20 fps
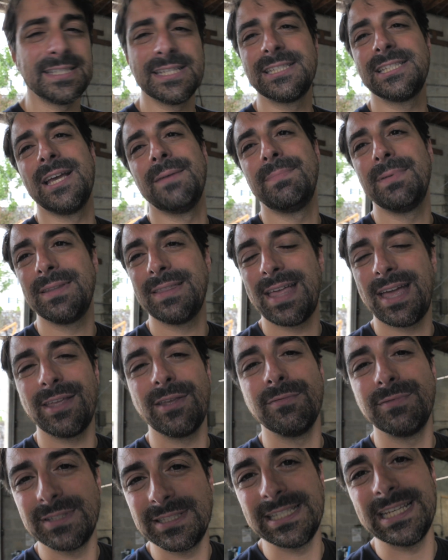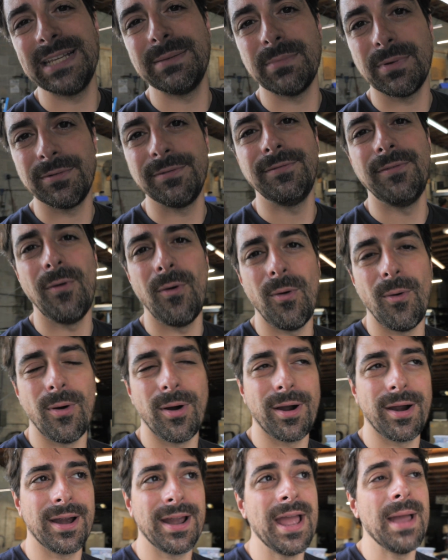is something that you've seen
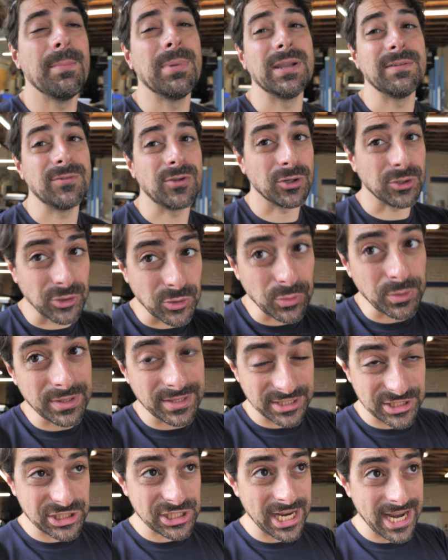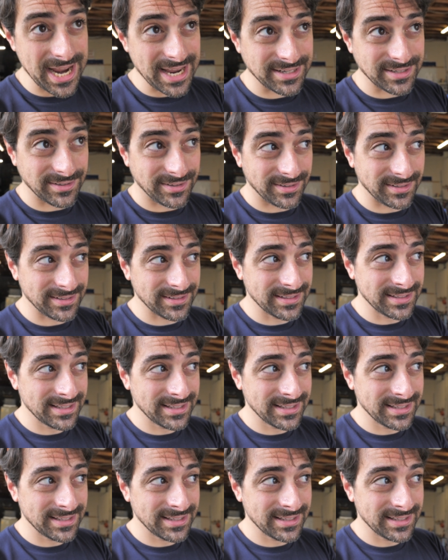before, but if you're new to the channel,